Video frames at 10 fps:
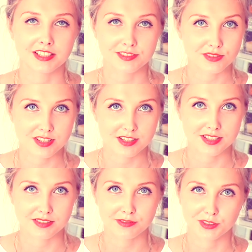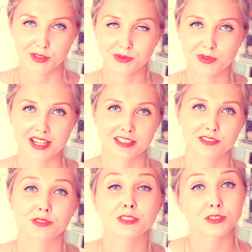interesting for you and
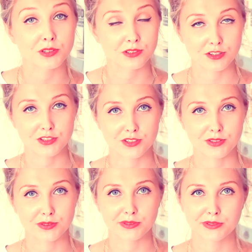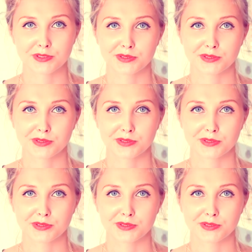would encourage you